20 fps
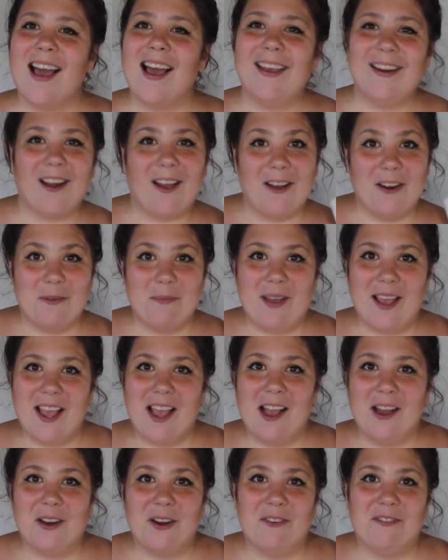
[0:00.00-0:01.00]
an
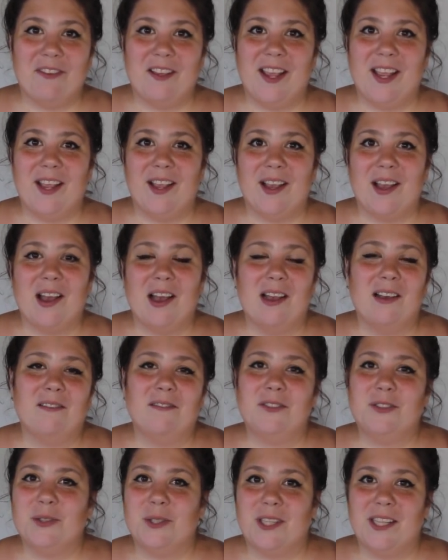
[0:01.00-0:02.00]
autobiography
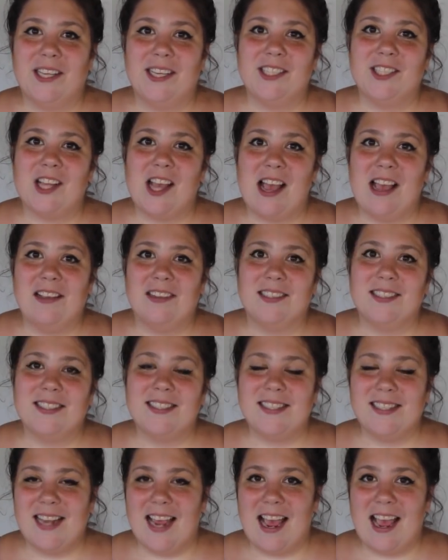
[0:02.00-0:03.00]
of Julia
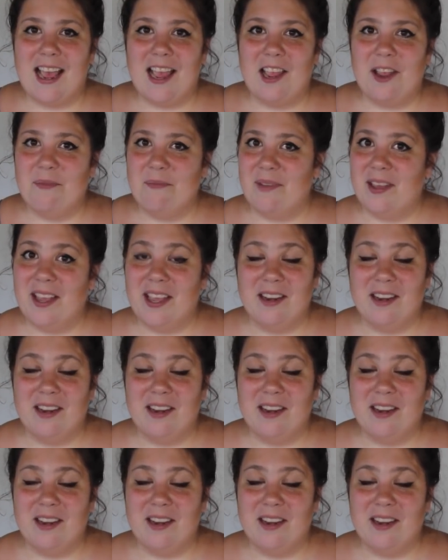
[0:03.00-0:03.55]
Child's time